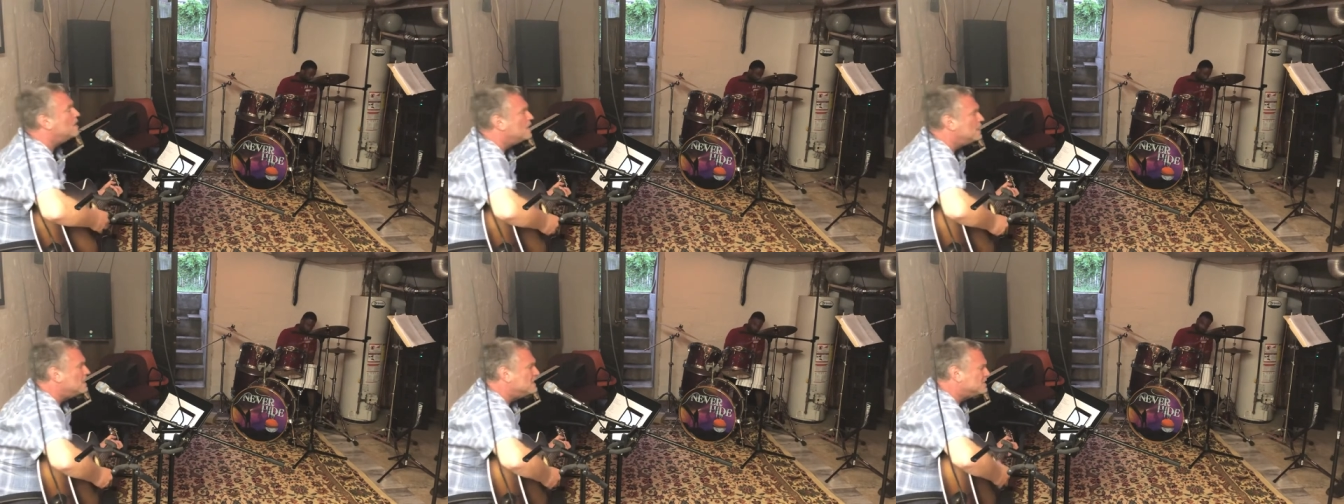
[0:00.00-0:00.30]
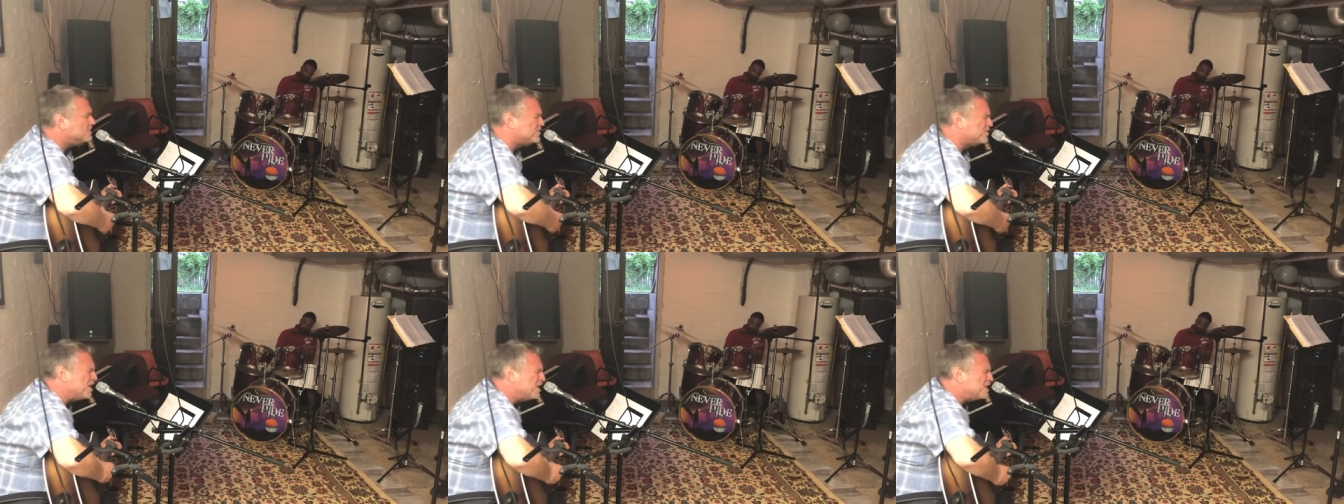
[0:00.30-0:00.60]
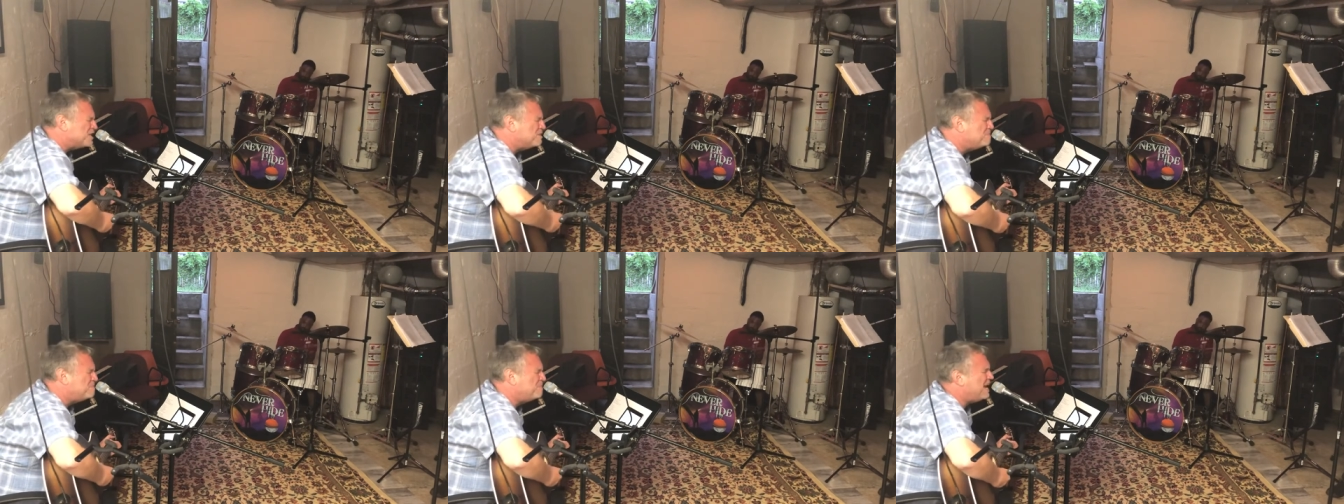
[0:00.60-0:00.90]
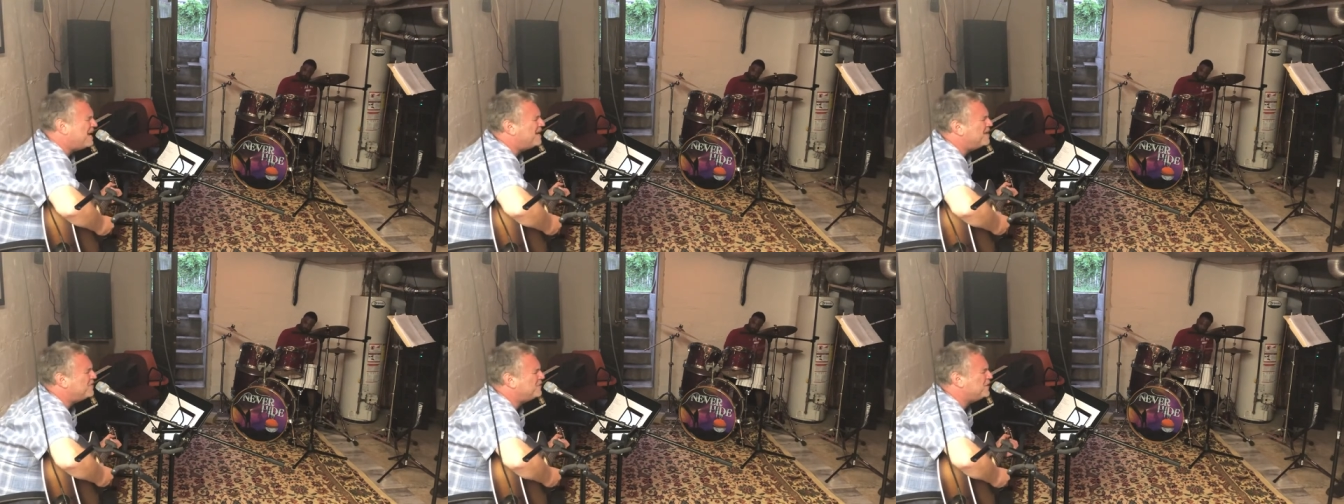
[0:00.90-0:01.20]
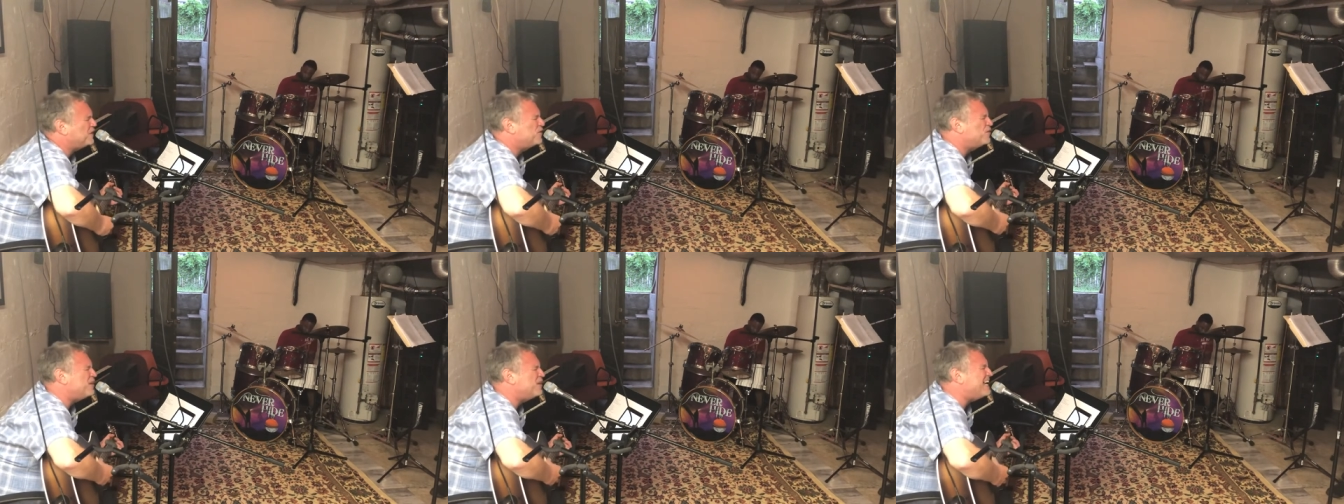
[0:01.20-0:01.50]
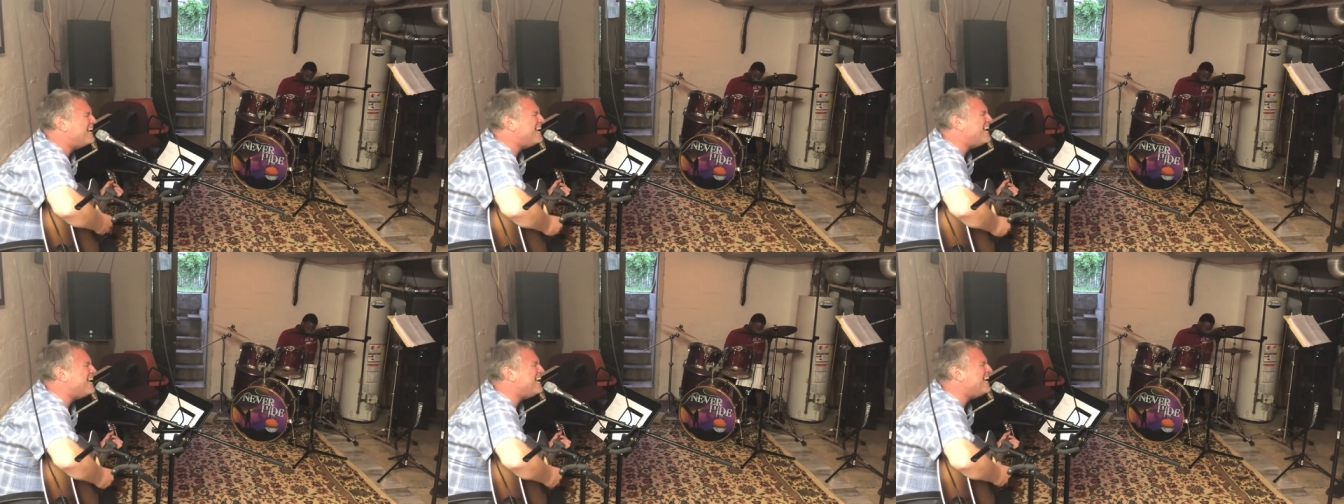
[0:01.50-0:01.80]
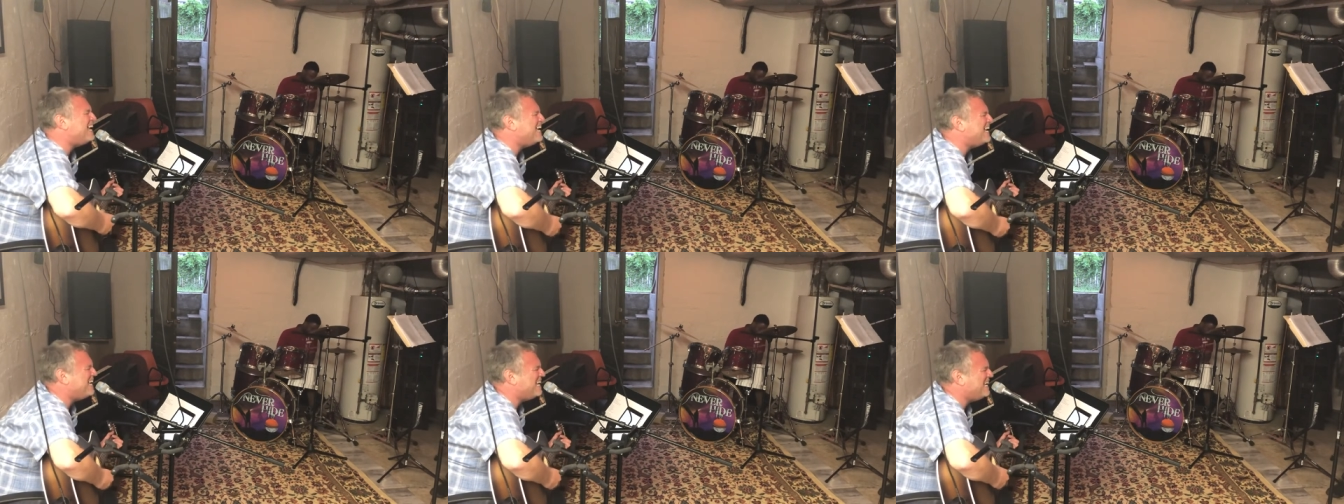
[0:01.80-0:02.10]
Let's talk about the
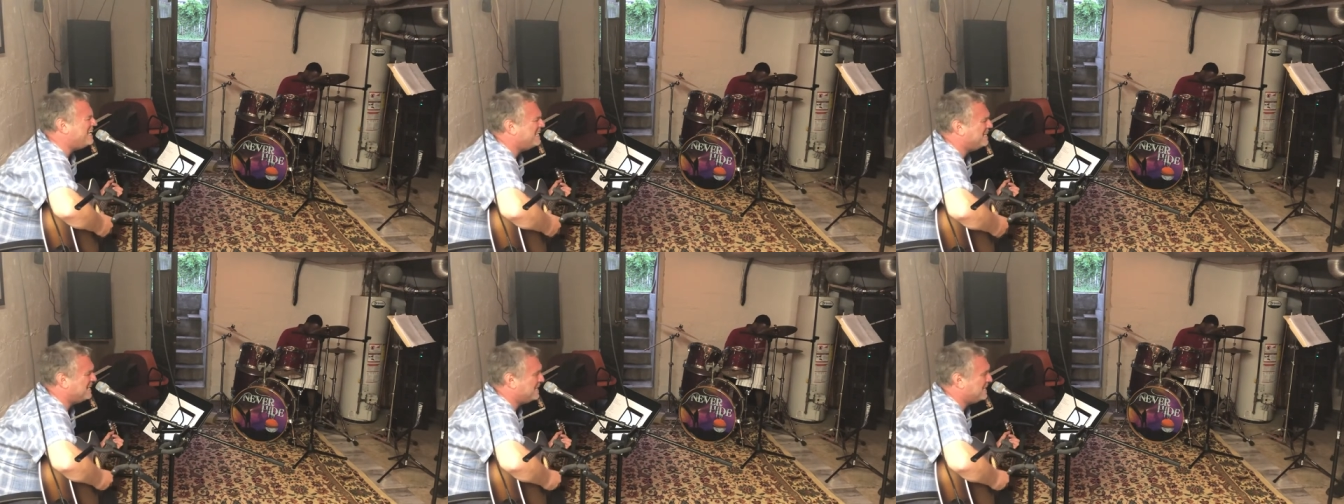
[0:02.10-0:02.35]
greed.